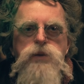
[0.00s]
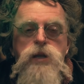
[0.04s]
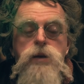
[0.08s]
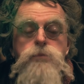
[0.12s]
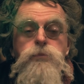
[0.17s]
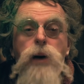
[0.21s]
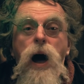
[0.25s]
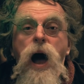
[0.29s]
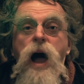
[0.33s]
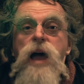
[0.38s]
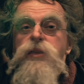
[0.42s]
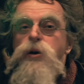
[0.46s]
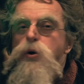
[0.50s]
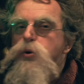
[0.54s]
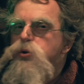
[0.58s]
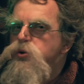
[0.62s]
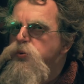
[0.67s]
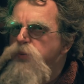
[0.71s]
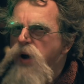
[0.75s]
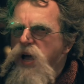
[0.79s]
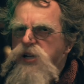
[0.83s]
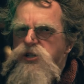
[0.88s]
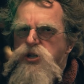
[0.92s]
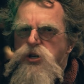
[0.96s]
By those
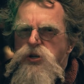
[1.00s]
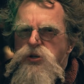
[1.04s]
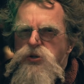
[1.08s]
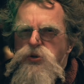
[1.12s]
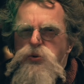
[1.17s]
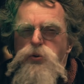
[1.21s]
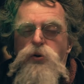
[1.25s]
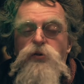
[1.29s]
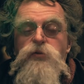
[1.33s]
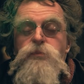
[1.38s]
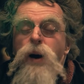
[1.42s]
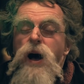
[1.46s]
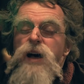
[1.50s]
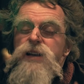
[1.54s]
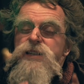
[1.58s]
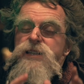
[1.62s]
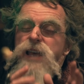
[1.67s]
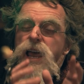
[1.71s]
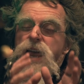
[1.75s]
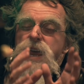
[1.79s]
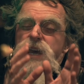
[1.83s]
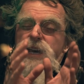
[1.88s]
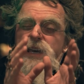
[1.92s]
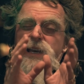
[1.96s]
wretches who have
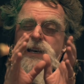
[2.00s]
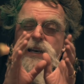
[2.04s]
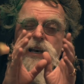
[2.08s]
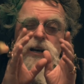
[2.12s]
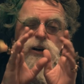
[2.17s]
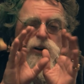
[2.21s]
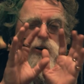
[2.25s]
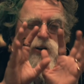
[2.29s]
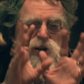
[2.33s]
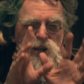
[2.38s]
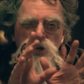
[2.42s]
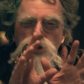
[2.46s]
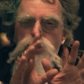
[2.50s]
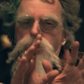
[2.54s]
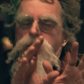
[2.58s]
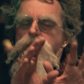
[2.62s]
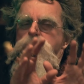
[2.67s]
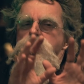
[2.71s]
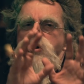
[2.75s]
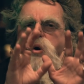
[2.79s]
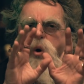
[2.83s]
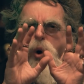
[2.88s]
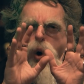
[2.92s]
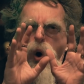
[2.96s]
partaken
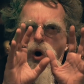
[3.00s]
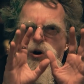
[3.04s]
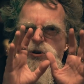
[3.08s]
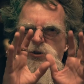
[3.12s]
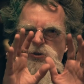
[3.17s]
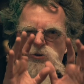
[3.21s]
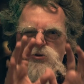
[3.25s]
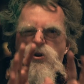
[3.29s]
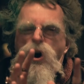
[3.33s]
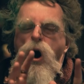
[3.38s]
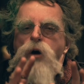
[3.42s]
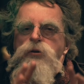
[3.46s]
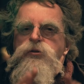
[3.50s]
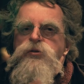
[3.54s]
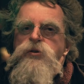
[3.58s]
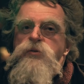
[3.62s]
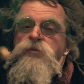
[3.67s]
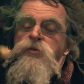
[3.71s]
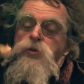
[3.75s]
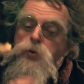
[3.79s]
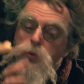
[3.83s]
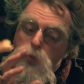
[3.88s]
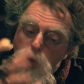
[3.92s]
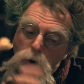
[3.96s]
little or not
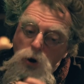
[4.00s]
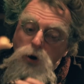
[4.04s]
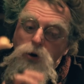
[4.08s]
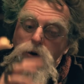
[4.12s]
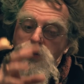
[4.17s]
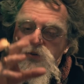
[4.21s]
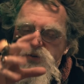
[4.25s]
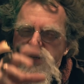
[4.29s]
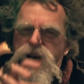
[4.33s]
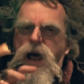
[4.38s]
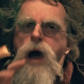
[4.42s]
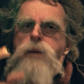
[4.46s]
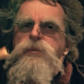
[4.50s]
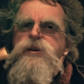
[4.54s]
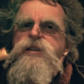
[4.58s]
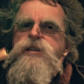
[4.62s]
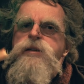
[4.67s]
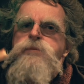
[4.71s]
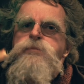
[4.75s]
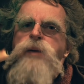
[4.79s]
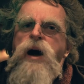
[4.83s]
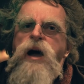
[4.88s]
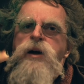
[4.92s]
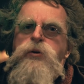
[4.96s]
of the world
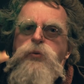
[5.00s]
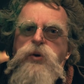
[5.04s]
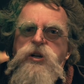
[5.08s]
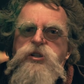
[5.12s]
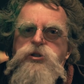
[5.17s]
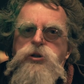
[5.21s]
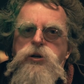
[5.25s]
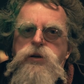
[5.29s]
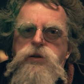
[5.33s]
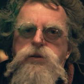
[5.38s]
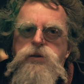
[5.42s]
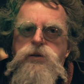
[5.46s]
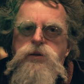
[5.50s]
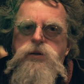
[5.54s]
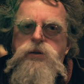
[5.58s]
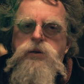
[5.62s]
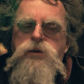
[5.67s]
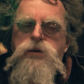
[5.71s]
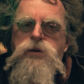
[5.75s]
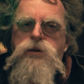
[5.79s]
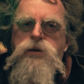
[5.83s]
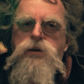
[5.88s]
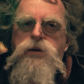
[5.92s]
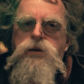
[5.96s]
inhabited by witches.
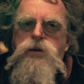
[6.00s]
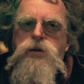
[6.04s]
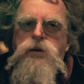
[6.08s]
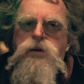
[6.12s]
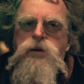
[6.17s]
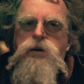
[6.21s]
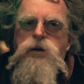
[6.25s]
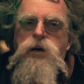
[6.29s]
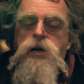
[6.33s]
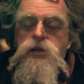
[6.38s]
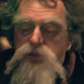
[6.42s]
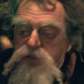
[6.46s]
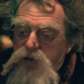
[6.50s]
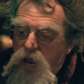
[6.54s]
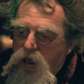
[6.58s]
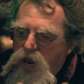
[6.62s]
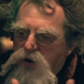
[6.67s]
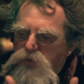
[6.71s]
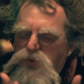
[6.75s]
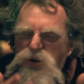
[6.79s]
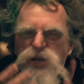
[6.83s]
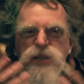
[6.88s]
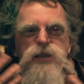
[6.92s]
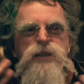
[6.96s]

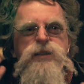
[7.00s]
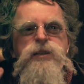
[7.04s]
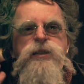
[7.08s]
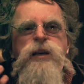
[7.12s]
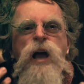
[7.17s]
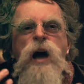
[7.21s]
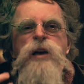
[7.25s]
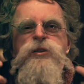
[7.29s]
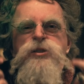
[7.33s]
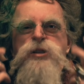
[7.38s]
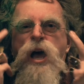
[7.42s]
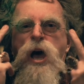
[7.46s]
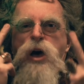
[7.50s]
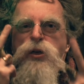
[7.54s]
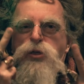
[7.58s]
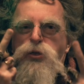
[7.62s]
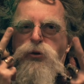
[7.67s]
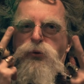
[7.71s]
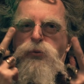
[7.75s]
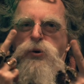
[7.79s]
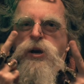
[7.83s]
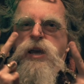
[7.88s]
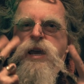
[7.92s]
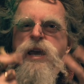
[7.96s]
Today we discuss
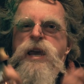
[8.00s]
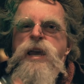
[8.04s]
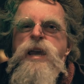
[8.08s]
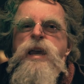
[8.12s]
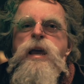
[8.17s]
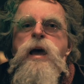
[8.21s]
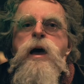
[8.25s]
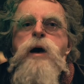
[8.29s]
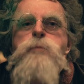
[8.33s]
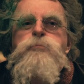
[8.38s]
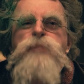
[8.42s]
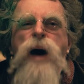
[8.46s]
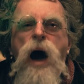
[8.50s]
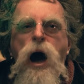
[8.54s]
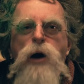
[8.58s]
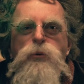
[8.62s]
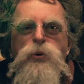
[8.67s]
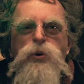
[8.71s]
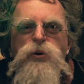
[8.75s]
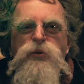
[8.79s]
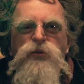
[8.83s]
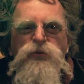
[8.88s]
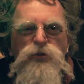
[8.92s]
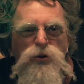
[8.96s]
3
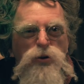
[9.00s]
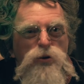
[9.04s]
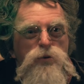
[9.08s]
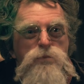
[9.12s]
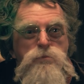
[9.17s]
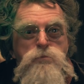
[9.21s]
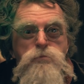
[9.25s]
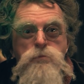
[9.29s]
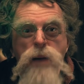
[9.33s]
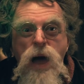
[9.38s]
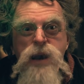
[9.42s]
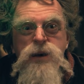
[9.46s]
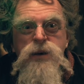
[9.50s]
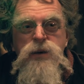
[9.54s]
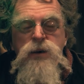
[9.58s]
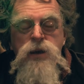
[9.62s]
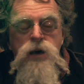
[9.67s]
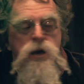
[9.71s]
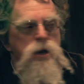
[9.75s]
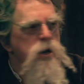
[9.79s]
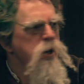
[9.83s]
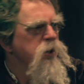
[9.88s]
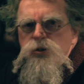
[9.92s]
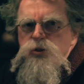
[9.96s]
powerful men,
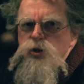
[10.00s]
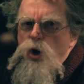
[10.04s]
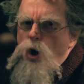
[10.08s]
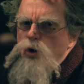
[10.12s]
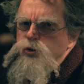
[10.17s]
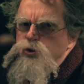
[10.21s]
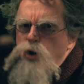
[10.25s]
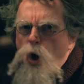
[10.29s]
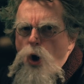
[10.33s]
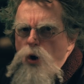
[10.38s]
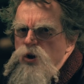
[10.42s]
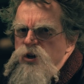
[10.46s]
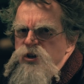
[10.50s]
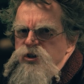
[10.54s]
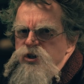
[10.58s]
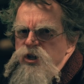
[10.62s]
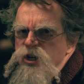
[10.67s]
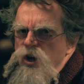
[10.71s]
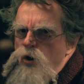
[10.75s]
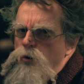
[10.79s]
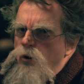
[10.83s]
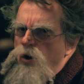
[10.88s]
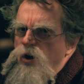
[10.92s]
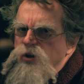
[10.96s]

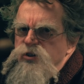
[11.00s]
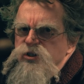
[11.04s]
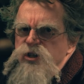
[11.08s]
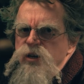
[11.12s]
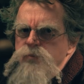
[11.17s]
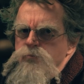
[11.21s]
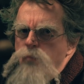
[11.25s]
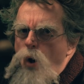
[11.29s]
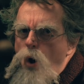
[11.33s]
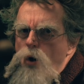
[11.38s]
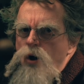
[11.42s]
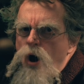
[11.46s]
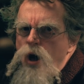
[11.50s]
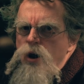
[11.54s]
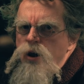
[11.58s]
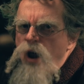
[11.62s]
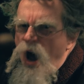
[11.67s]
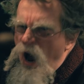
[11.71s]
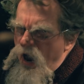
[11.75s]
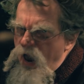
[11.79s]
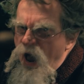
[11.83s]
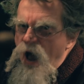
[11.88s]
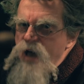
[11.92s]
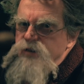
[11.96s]
tautology or oxymoron,
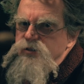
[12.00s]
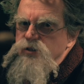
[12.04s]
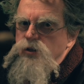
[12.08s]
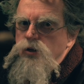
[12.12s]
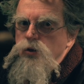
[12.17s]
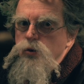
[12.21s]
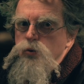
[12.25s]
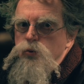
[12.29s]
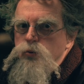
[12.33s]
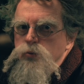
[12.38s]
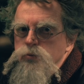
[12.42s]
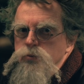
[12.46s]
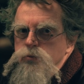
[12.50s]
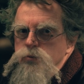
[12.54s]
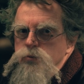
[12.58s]
I ask you.